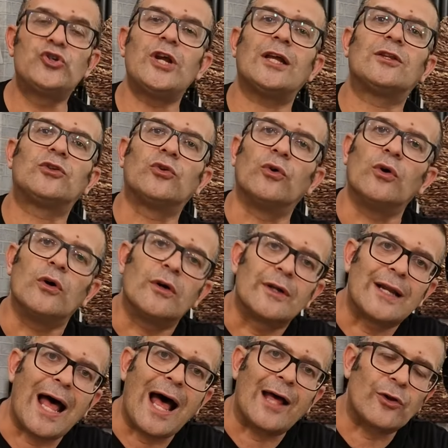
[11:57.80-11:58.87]
rare
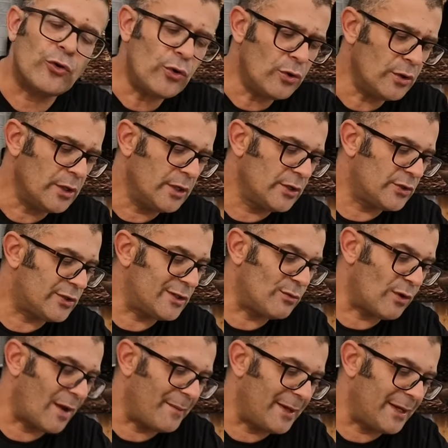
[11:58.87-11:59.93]
objects, certainly, since it